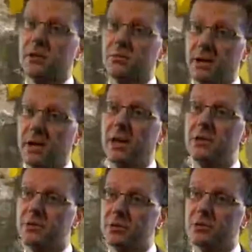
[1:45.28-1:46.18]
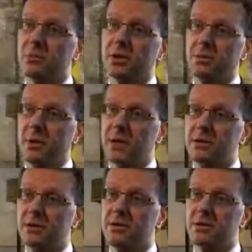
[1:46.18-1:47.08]
compared to some of the
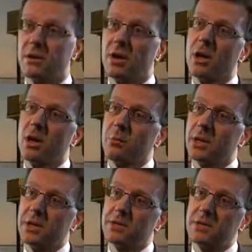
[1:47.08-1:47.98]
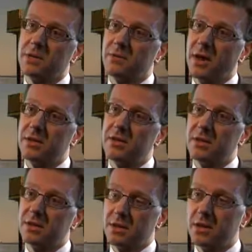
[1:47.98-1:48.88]
competitors, because the device is
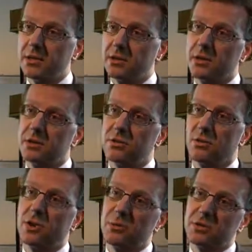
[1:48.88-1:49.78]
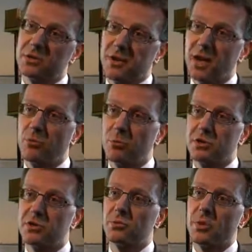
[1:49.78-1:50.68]
designed to adopt a survival
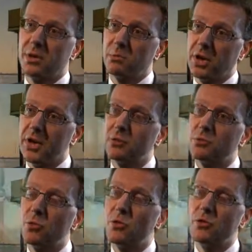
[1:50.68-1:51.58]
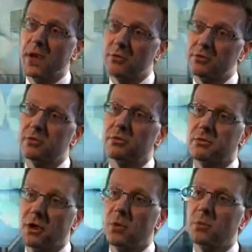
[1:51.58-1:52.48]
position where the blades move out of the
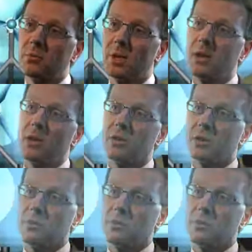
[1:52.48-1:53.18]
flow on the